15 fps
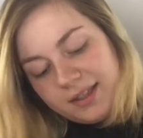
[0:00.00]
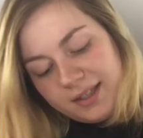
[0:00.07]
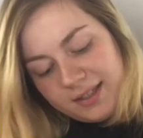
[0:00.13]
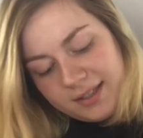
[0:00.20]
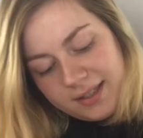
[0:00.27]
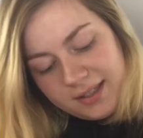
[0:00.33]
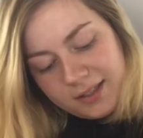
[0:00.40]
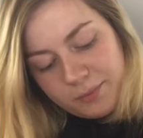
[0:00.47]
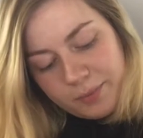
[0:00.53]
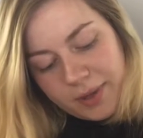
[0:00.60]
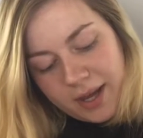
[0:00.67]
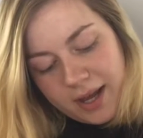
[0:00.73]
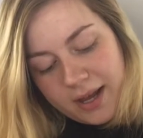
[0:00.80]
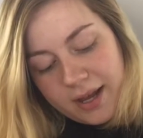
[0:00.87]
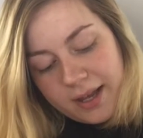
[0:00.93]
This is
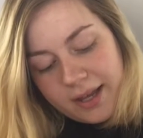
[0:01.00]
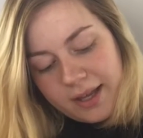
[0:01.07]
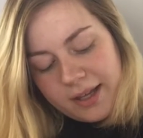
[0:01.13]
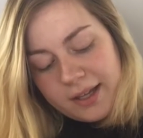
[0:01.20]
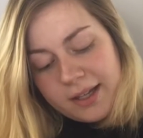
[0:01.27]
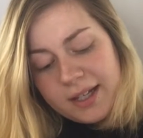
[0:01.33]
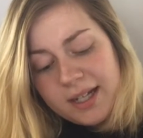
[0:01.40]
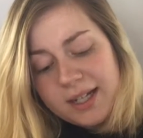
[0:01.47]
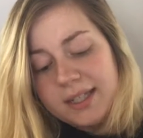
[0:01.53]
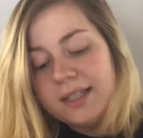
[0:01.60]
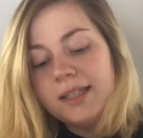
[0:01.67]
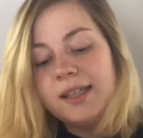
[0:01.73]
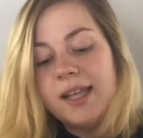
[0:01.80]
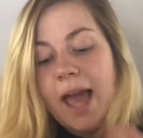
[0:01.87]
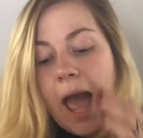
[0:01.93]
by
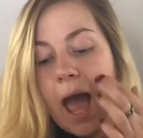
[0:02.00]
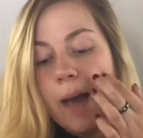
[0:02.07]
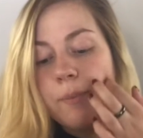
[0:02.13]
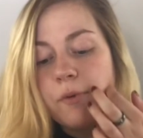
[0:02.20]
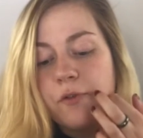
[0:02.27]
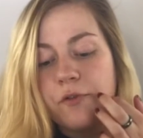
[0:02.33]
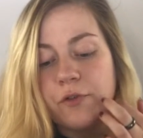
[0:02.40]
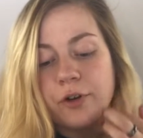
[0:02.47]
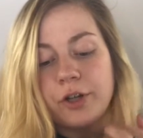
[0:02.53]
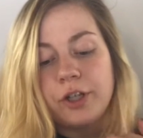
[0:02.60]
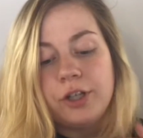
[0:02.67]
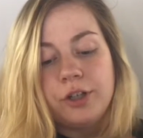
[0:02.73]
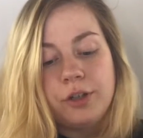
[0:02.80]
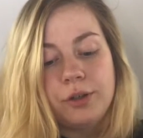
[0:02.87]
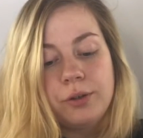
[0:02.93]
Lab for
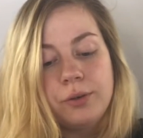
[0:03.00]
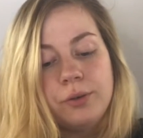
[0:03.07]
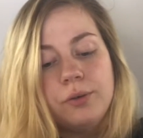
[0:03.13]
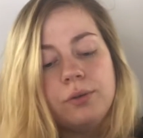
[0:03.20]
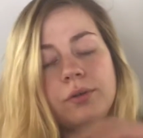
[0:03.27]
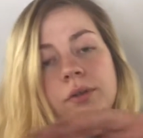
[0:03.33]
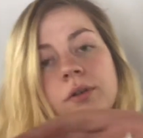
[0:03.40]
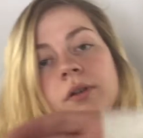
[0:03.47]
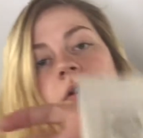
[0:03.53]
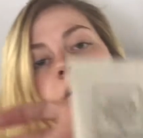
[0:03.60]
You.